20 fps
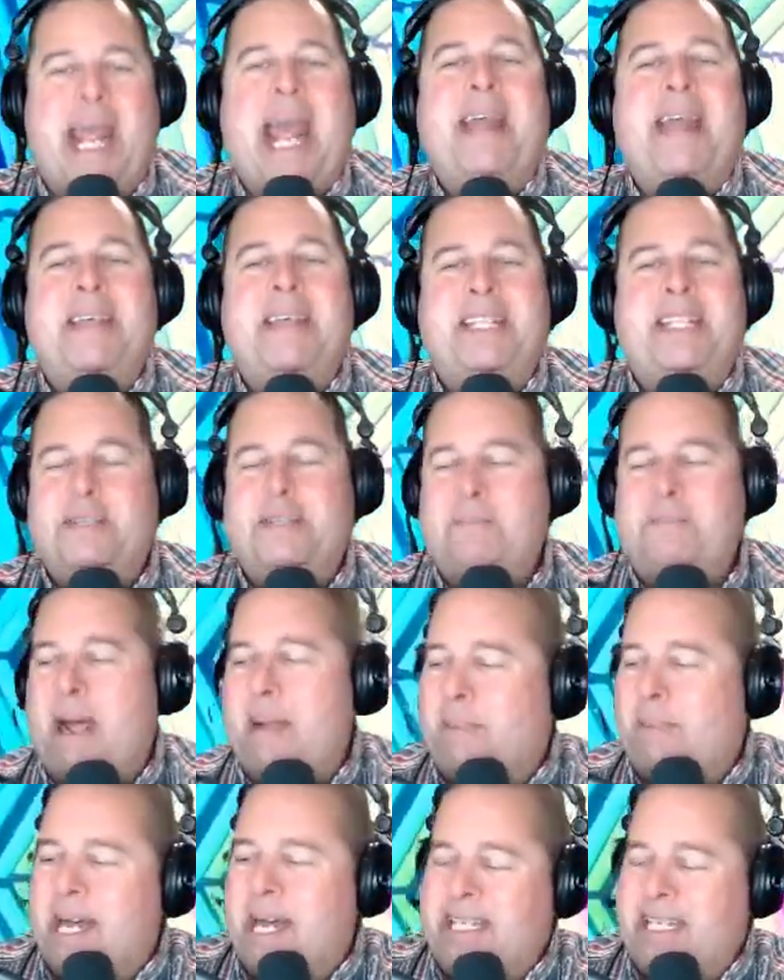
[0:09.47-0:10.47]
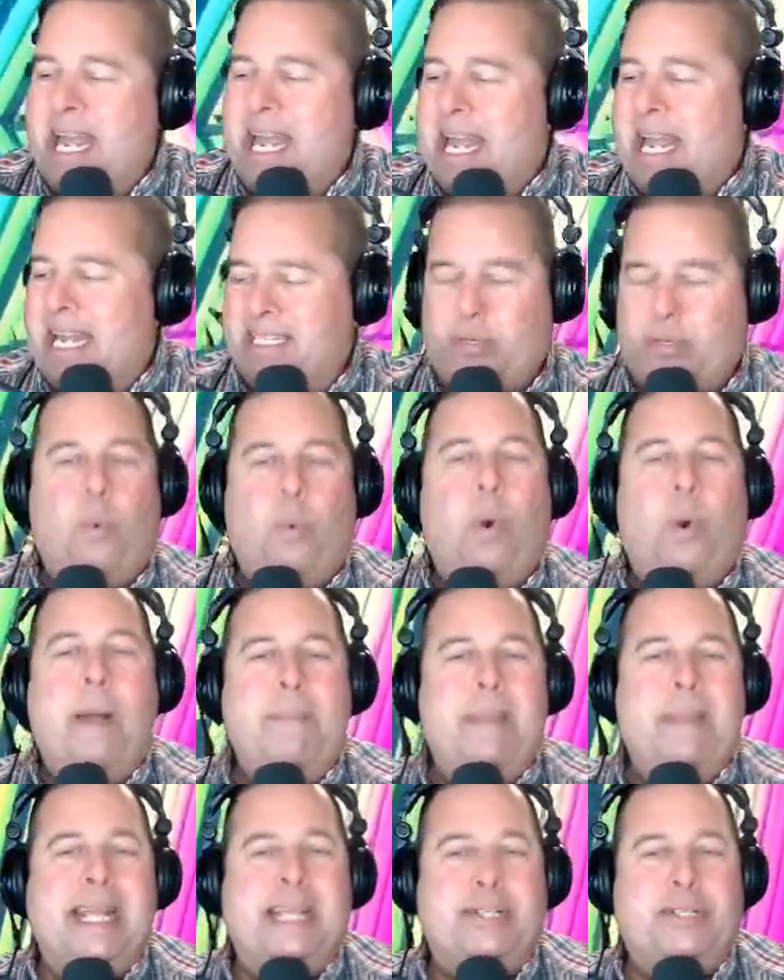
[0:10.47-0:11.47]
And this is my podcast, What
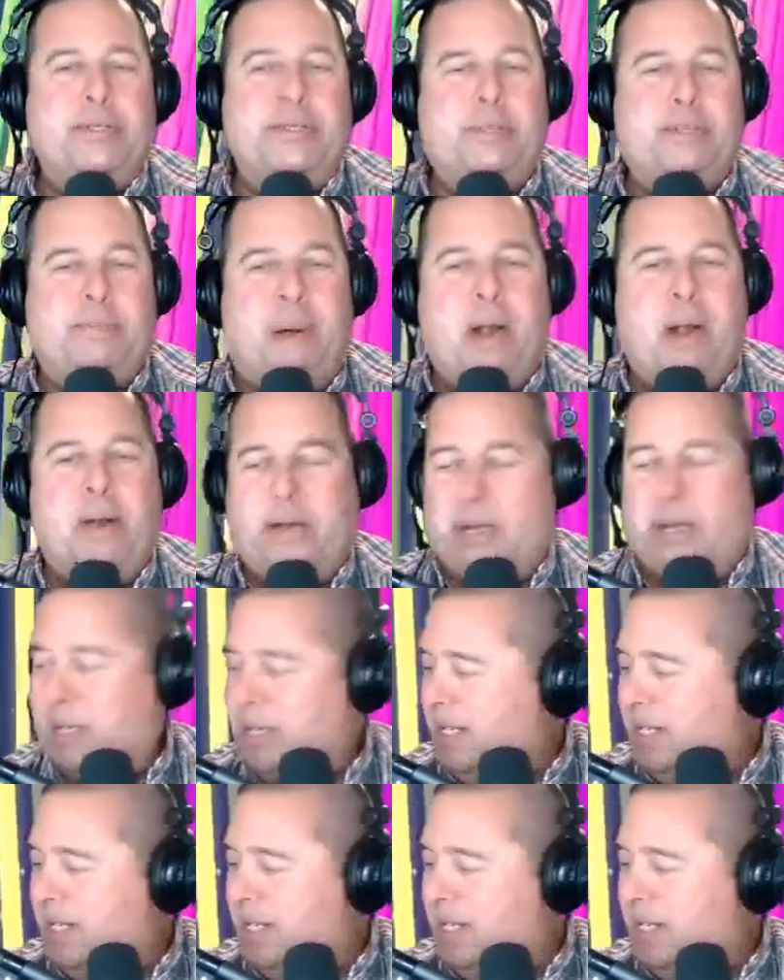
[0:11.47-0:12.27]
Makes You Smarter?